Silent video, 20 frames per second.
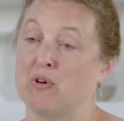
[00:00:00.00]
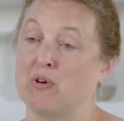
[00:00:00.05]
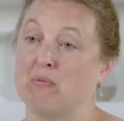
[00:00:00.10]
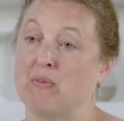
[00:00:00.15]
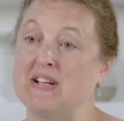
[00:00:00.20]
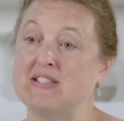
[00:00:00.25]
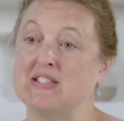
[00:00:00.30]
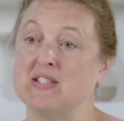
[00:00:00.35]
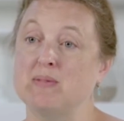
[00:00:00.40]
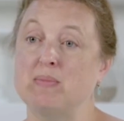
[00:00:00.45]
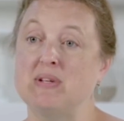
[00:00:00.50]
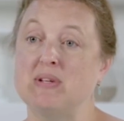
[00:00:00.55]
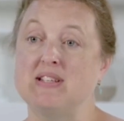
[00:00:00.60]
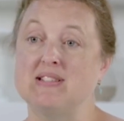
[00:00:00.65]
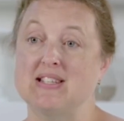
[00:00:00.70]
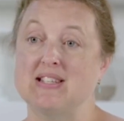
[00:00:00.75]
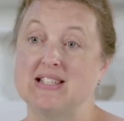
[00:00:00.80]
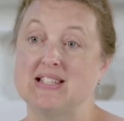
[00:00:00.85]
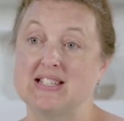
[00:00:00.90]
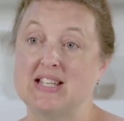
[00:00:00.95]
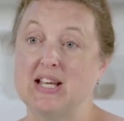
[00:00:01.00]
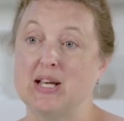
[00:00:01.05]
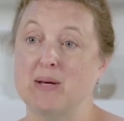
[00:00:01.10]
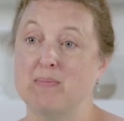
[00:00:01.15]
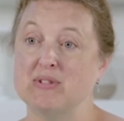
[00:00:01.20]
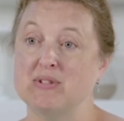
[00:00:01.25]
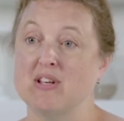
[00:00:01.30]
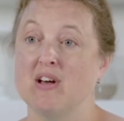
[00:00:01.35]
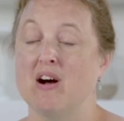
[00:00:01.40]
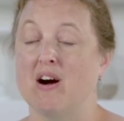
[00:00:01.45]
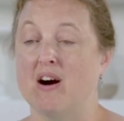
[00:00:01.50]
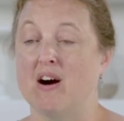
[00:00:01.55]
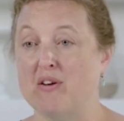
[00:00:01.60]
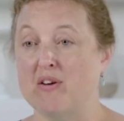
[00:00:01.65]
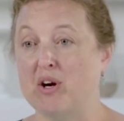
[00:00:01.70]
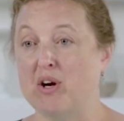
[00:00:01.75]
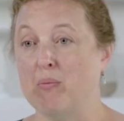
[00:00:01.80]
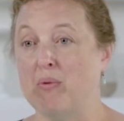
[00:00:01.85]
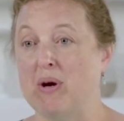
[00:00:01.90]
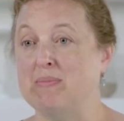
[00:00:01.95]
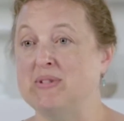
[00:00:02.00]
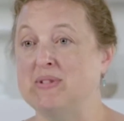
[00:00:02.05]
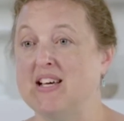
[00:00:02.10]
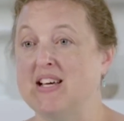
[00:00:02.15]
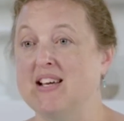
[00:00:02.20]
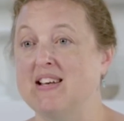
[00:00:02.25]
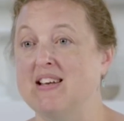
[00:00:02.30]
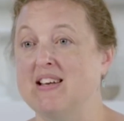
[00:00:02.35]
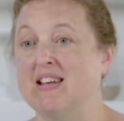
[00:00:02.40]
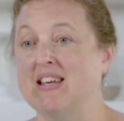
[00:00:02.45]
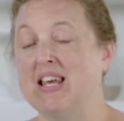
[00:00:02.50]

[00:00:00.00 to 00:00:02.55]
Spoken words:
more recipes and tips on our website,